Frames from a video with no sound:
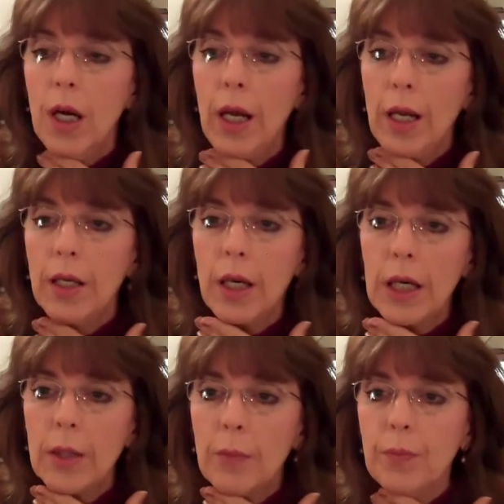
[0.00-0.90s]

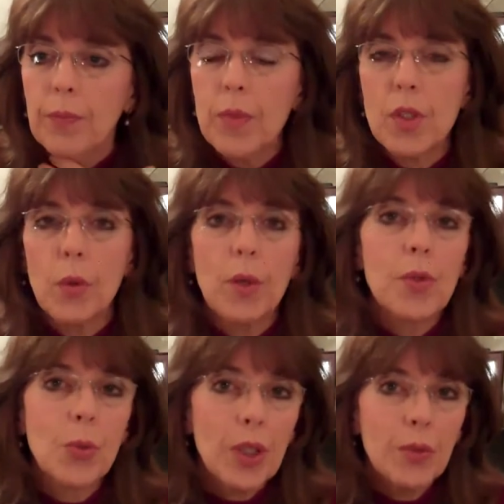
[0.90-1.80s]
And so it
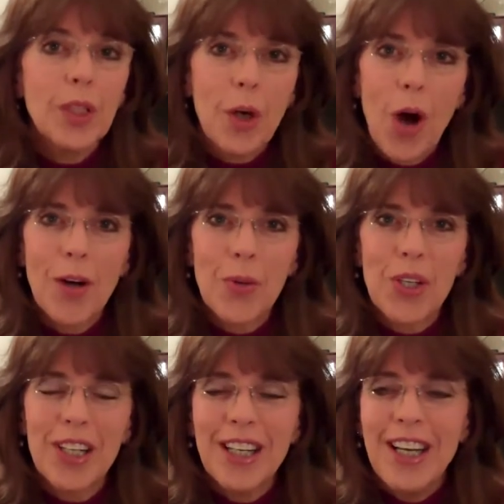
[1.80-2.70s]
was really, really
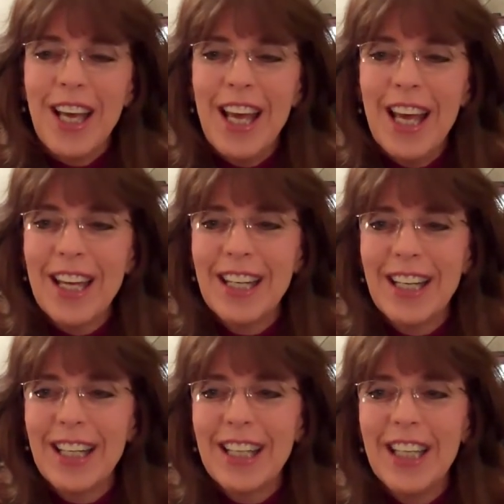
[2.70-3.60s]
awkward,
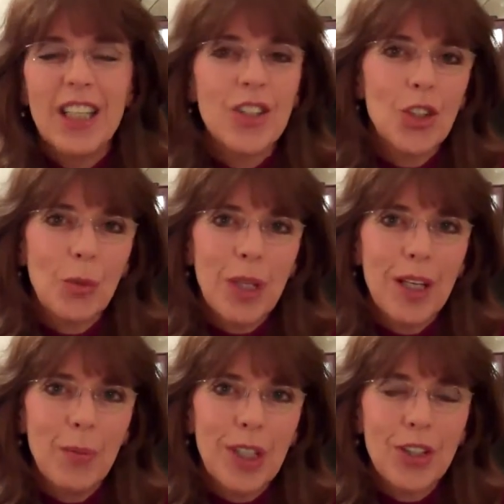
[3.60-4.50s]
and he didn't show me
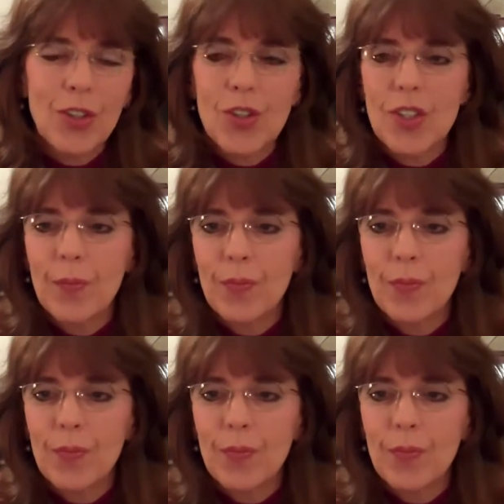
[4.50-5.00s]
any pictures.